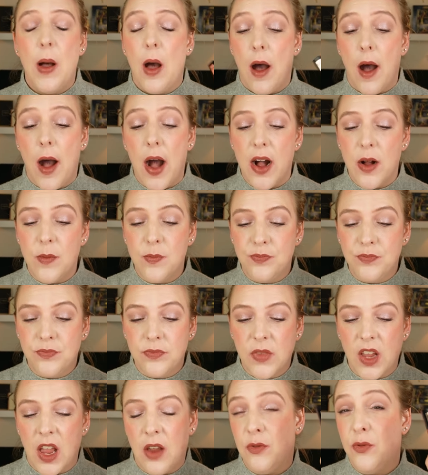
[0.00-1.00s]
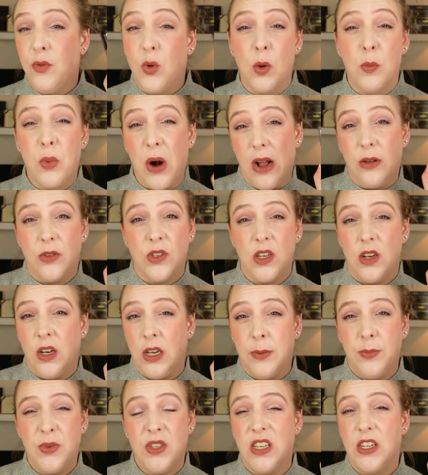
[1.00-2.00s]
Um, and for Brown's
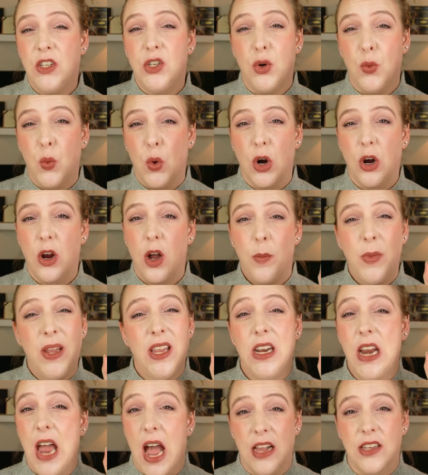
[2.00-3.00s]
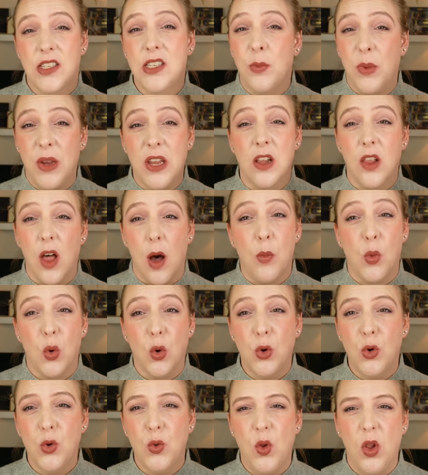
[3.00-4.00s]
lipstick to work on me, it has to be a lot
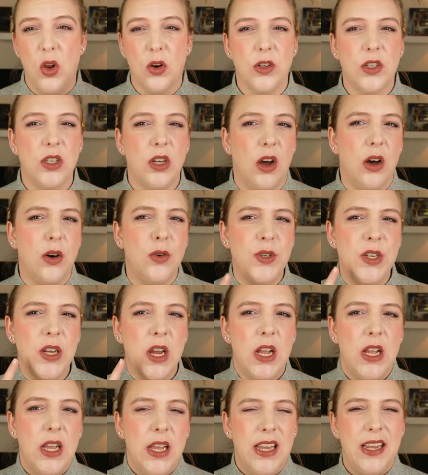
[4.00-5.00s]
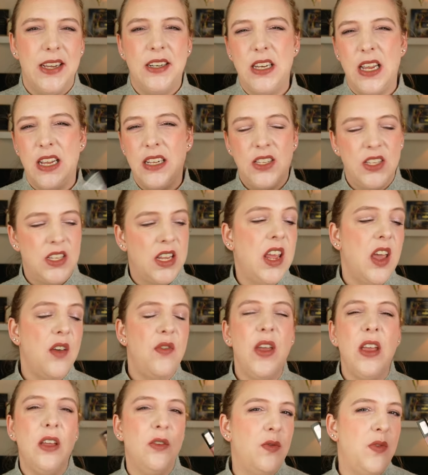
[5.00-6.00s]
more cooler toned. It, it's
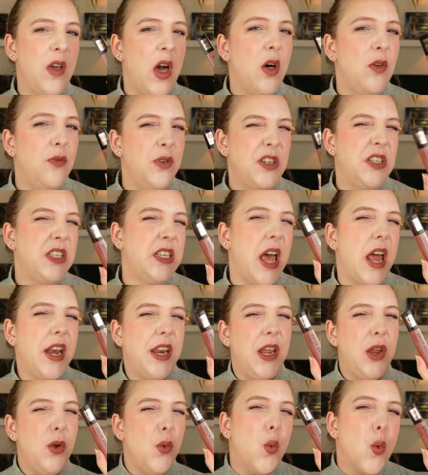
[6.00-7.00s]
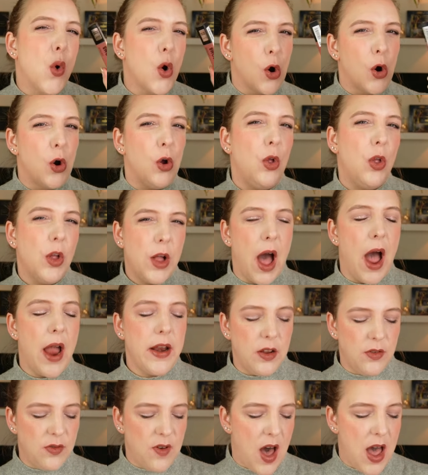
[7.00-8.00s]
giving Velvet Teddy Whirl
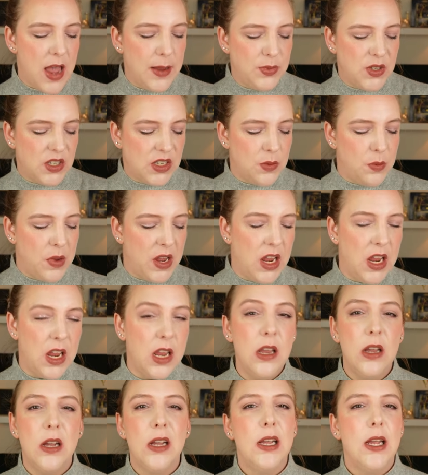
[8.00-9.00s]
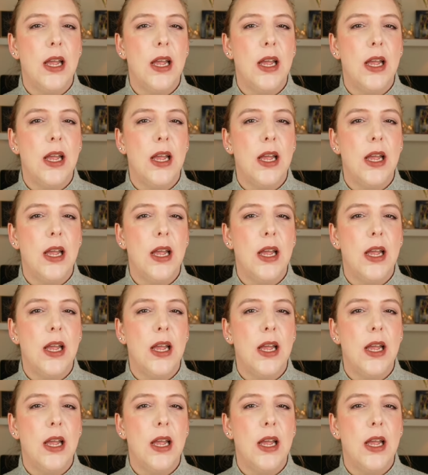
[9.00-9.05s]
kind of vibes to me.